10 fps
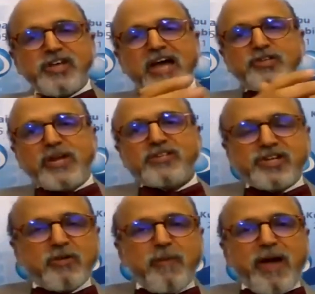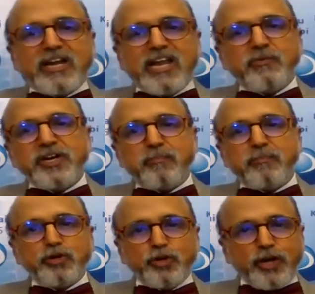as well as central bank liquidity
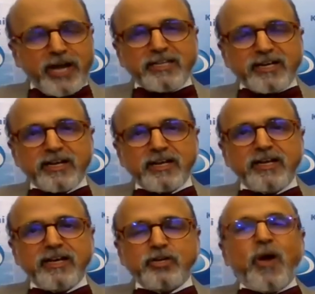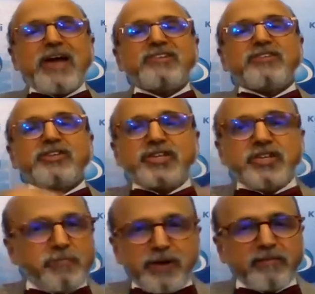put together, twice of the
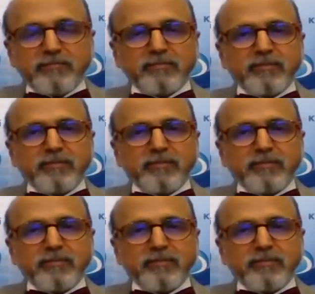GDP.